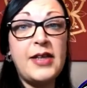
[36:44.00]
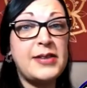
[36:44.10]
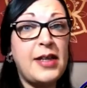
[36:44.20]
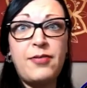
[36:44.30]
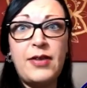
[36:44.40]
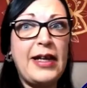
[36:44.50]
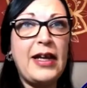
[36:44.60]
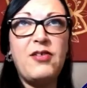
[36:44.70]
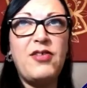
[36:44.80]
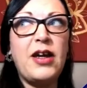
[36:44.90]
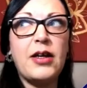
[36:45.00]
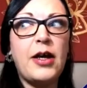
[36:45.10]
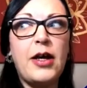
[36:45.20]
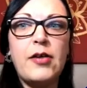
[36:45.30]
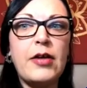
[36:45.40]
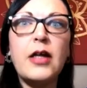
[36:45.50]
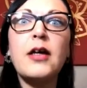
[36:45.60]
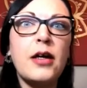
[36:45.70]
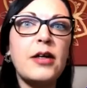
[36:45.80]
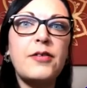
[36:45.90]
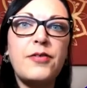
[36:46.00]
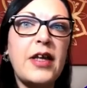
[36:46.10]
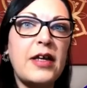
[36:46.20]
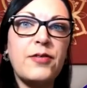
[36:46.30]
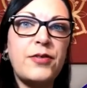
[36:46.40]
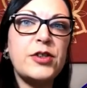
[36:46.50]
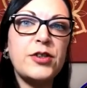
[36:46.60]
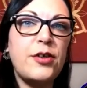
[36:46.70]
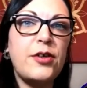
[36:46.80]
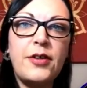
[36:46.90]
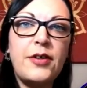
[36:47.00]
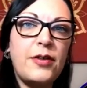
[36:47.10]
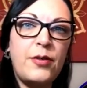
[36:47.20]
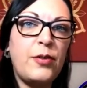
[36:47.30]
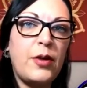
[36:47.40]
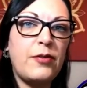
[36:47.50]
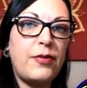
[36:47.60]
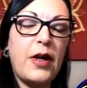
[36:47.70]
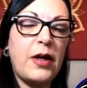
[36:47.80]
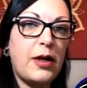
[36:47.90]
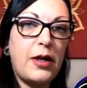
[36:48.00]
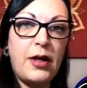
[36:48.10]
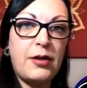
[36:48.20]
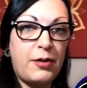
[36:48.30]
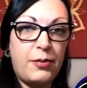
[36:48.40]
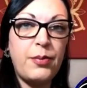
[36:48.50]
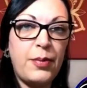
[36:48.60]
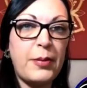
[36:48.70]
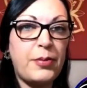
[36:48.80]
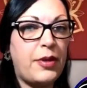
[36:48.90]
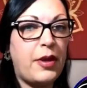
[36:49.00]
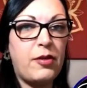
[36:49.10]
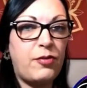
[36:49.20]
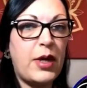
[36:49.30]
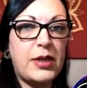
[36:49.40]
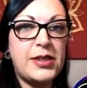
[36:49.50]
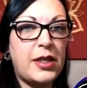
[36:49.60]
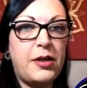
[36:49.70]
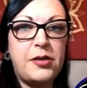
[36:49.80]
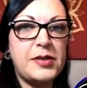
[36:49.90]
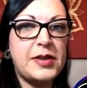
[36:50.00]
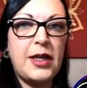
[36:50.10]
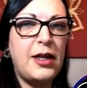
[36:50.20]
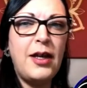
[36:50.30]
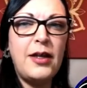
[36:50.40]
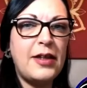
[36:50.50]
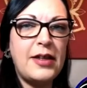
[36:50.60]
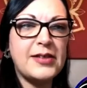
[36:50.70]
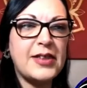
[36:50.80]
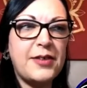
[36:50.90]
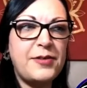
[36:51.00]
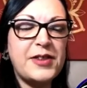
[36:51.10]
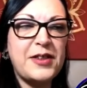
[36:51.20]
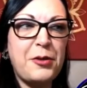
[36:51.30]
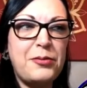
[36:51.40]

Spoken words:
definitely a reoccurring kind of thing for sure with other people that I've met too, is that these gifts don't